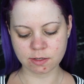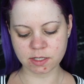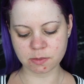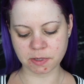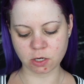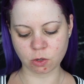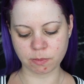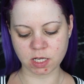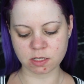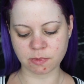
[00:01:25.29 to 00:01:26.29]
This is by
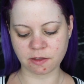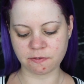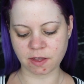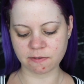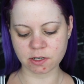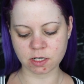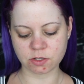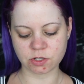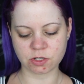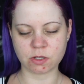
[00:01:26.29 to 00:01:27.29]
no means my favorite,
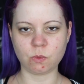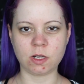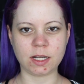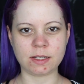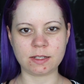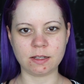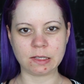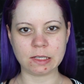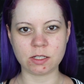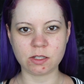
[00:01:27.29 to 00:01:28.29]
it's just the one that's the
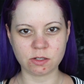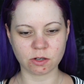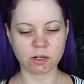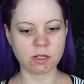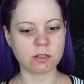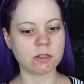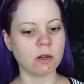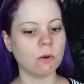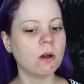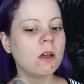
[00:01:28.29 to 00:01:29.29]
least dirty,
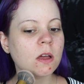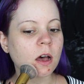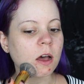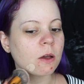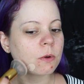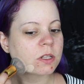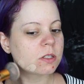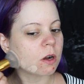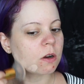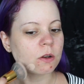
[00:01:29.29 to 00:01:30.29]
so I always
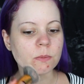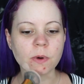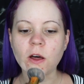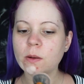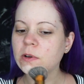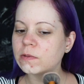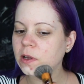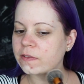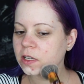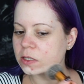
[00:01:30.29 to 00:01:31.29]
start on the bottom of
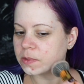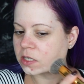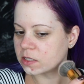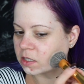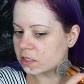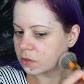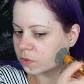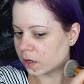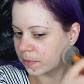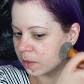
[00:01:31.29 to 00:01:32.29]
my face because this is
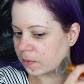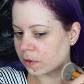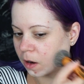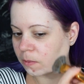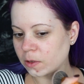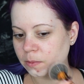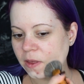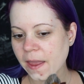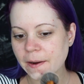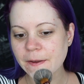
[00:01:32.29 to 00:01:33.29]
where my
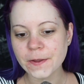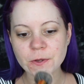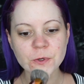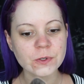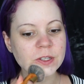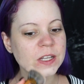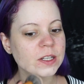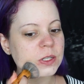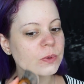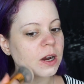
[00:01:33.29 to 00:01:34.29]
problem area usually
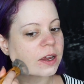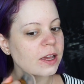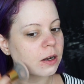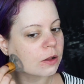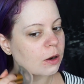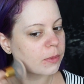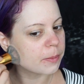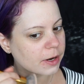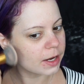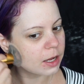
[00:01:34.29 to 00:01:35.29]
is, where I get a lot of
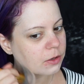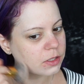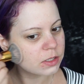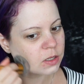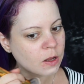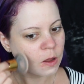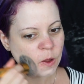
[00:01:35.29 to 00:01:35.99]
my breakouts.